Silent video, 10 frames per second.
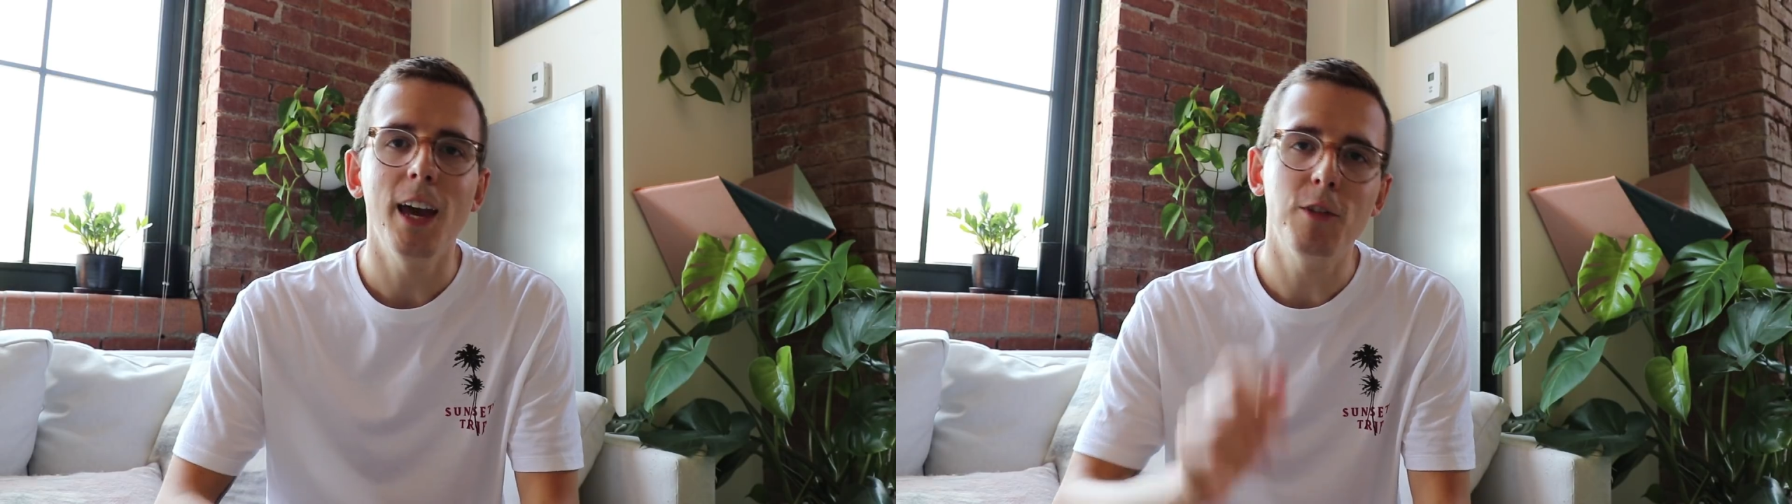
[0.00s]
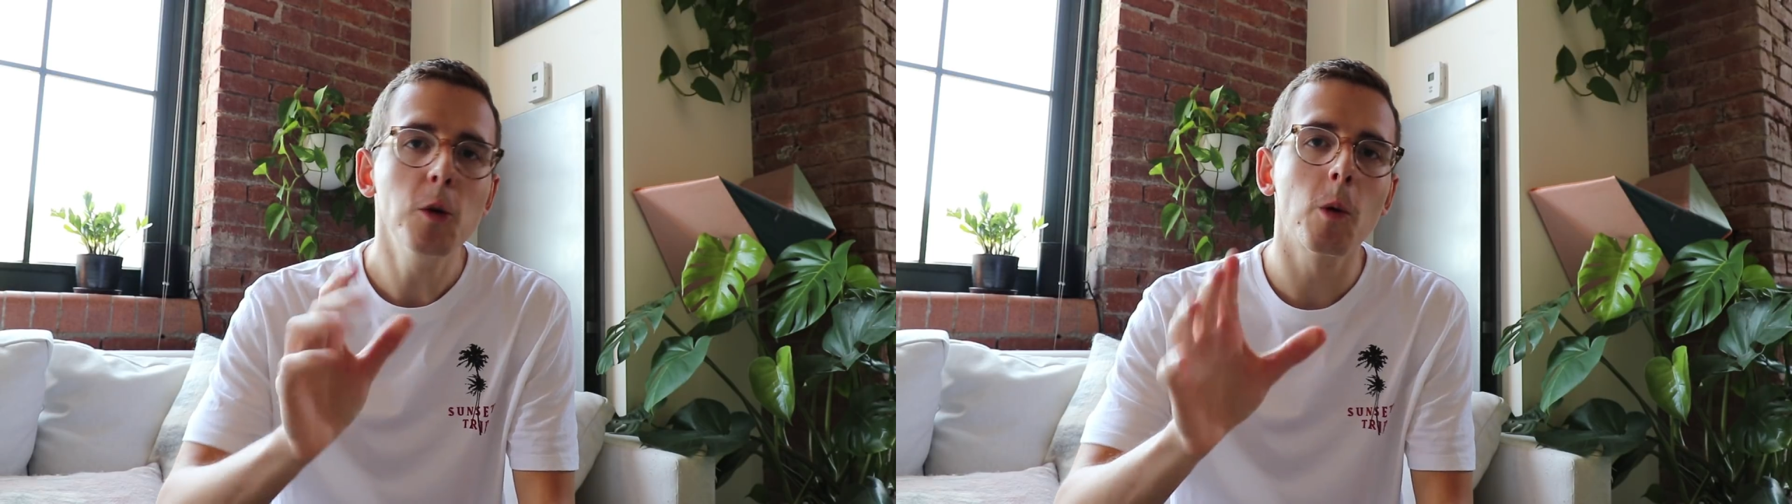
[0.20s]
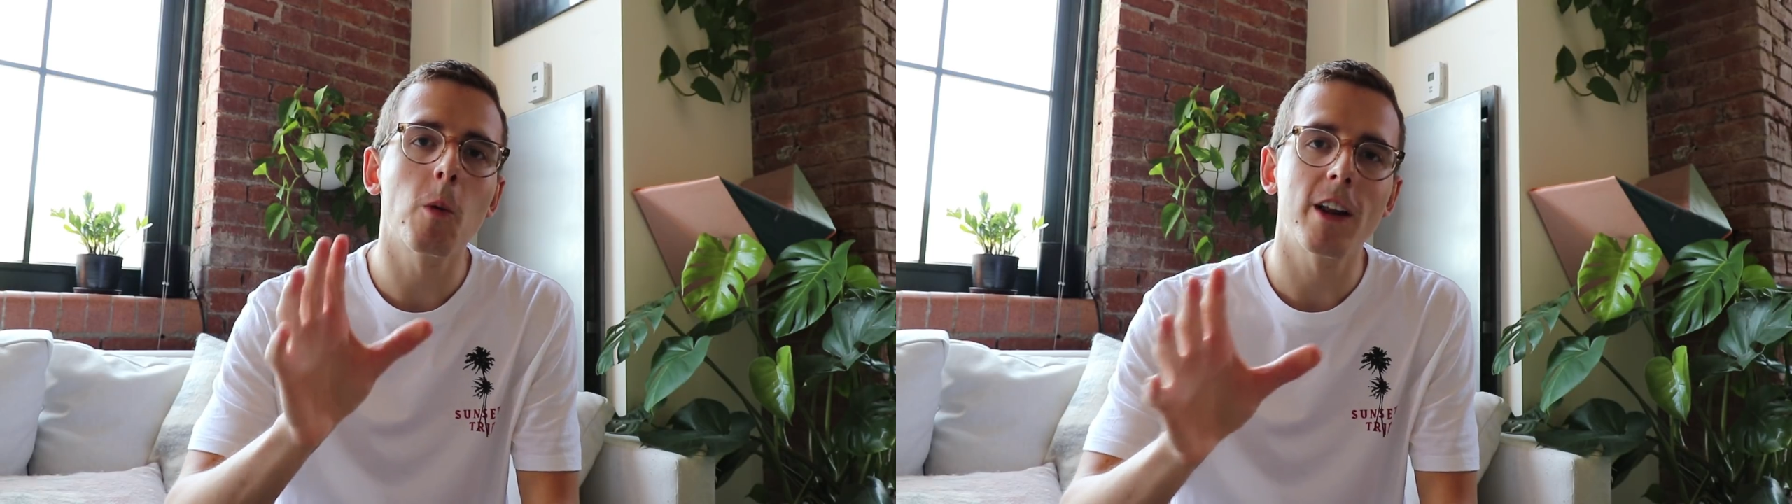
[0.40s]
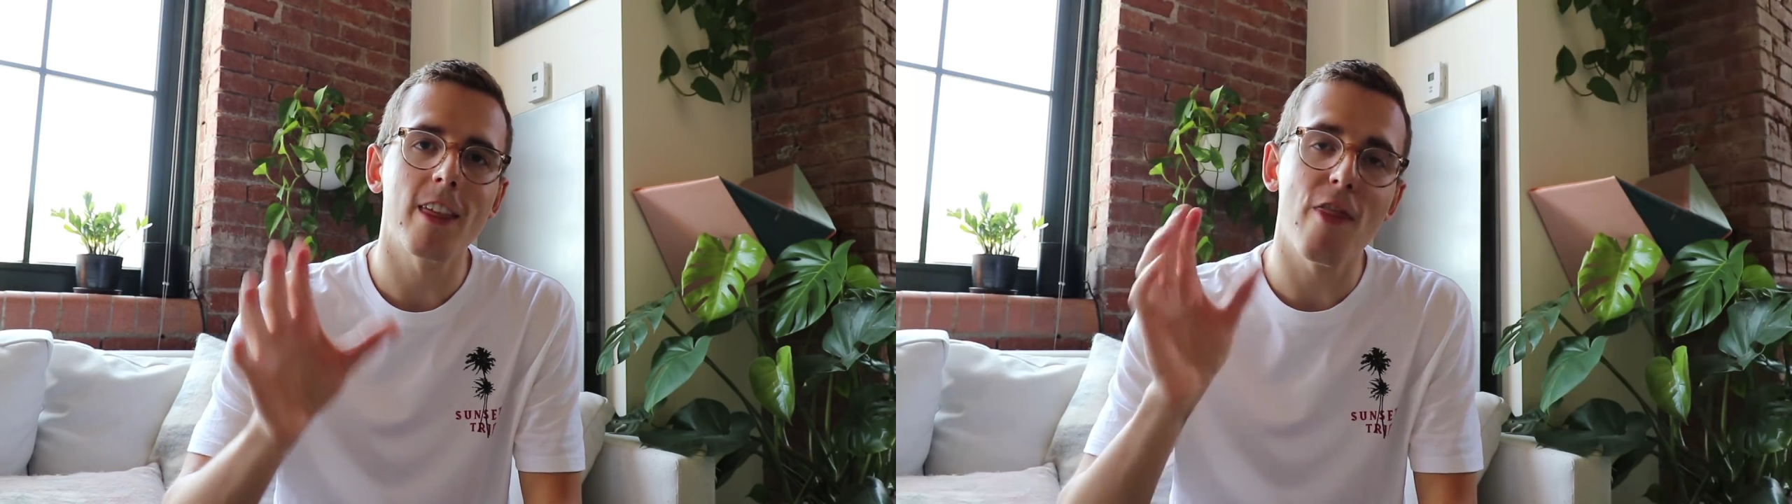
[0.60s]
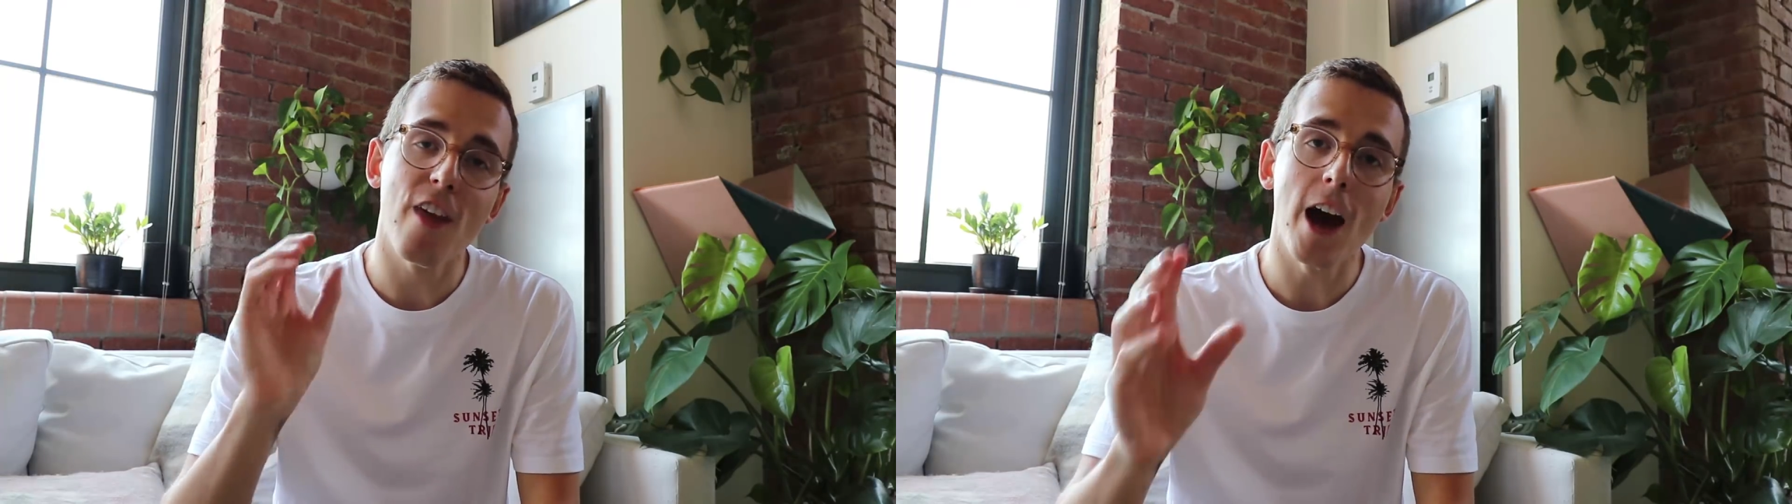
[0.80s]
If you were one of
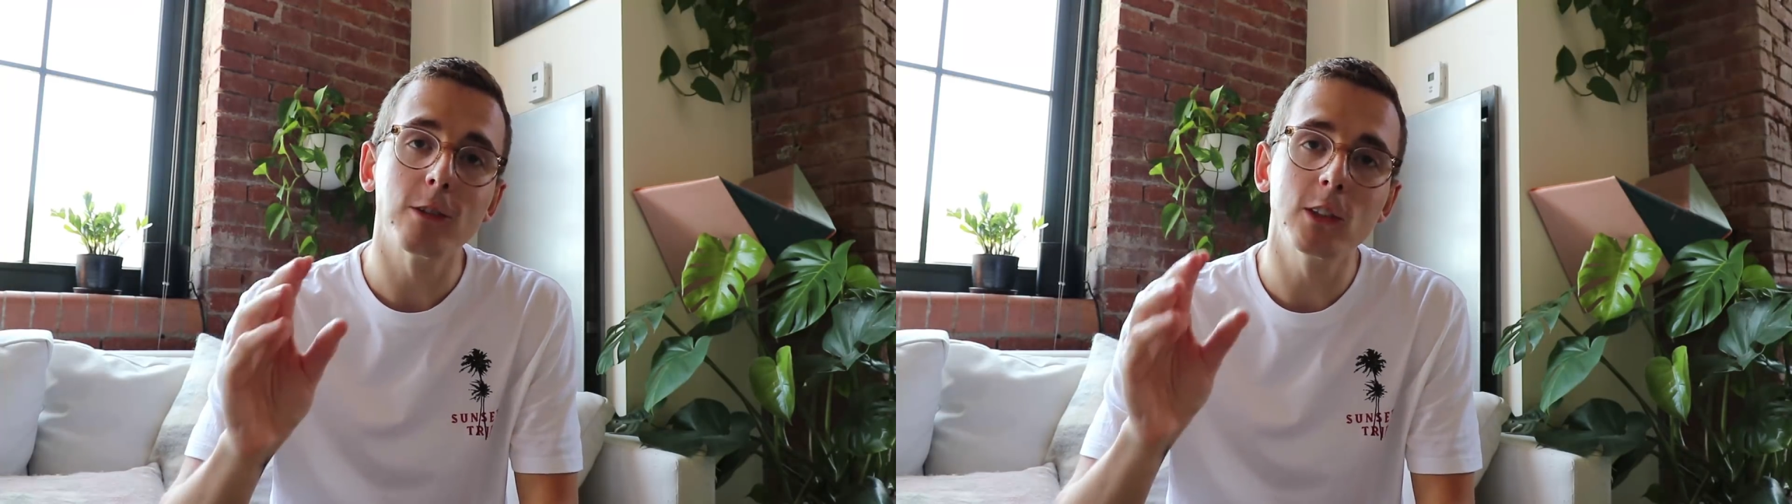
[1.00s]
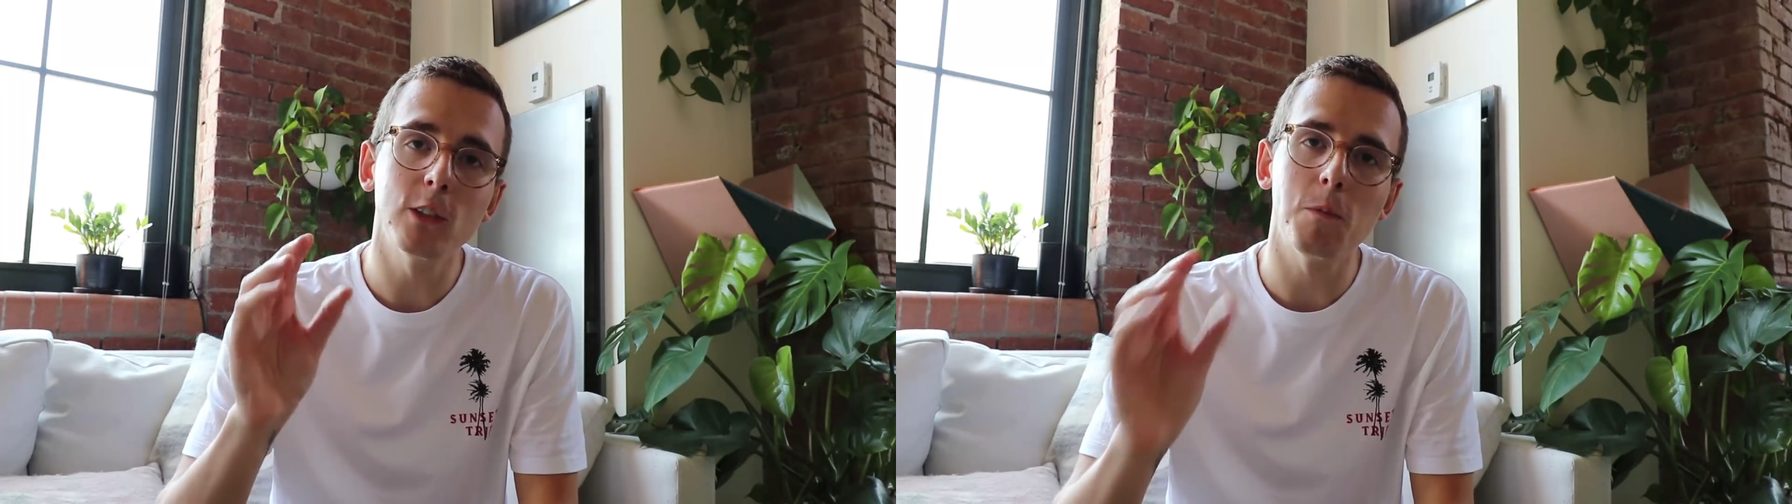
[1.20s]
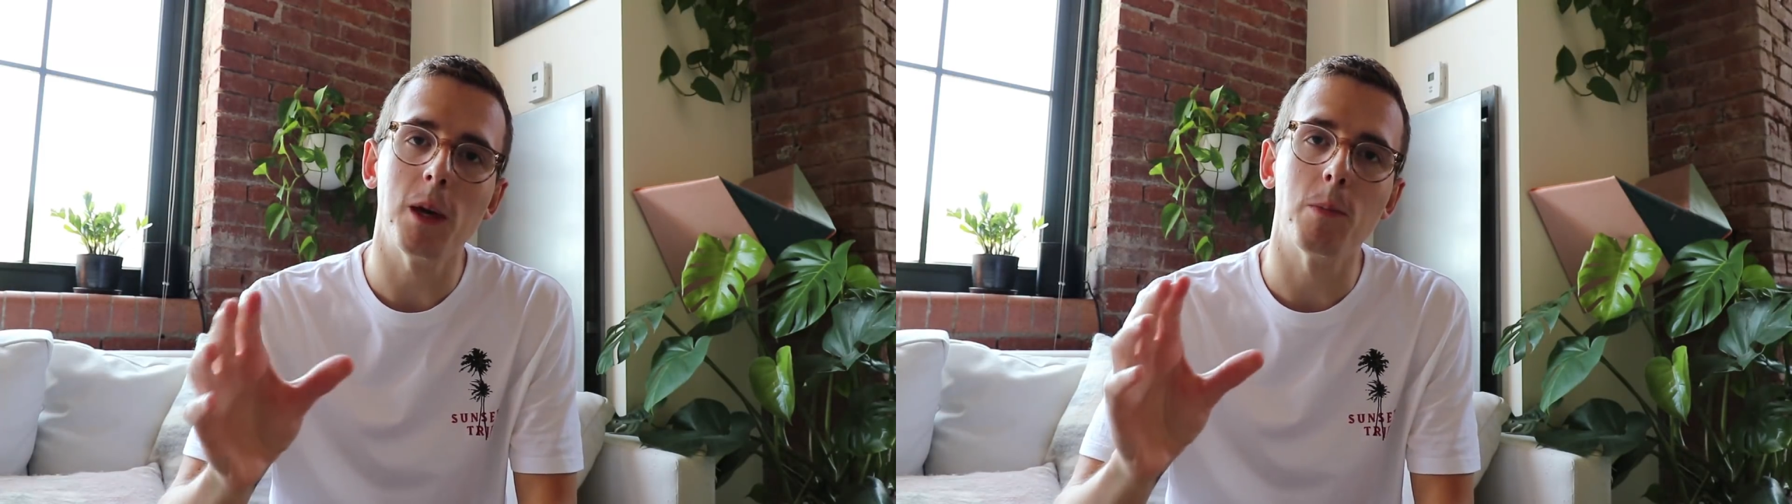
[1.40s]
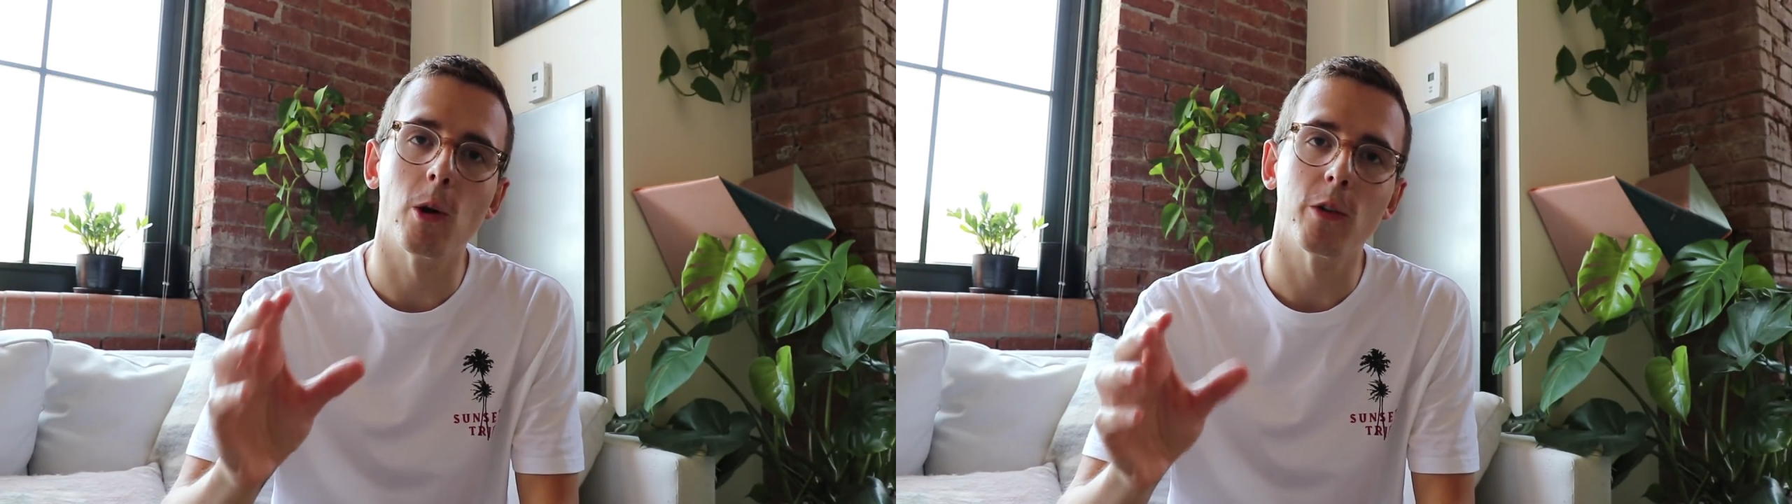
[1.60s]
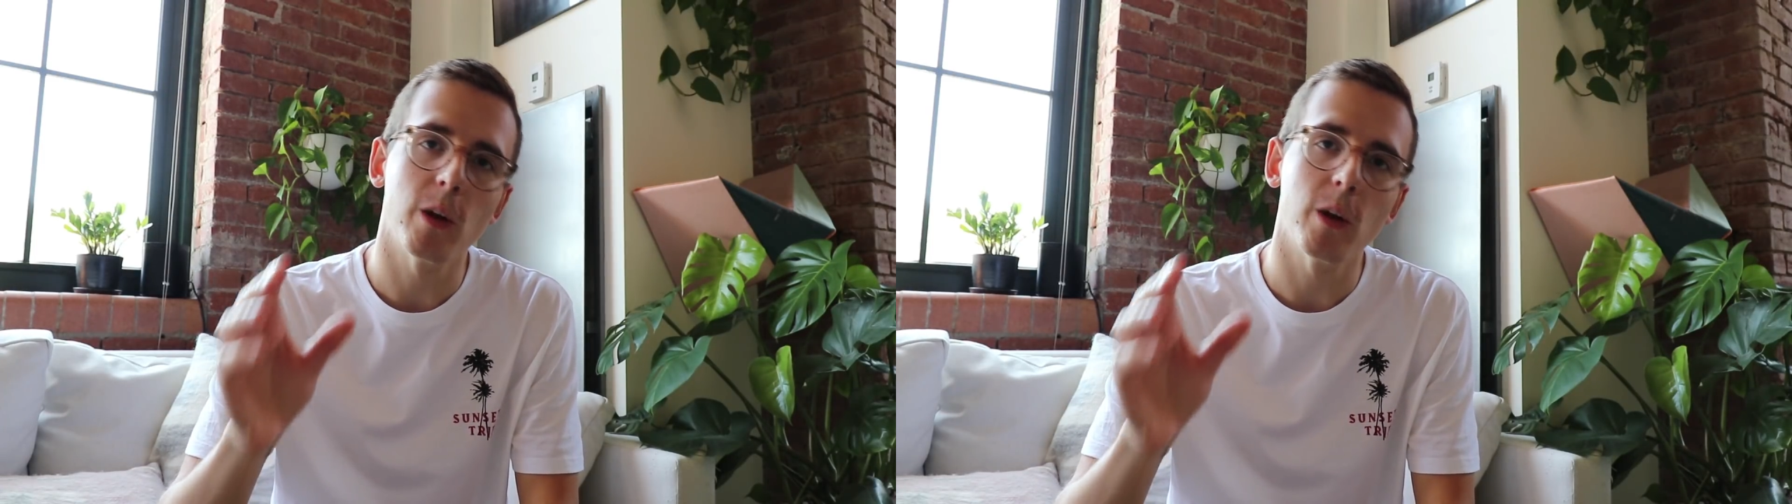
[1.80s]
the thousands of people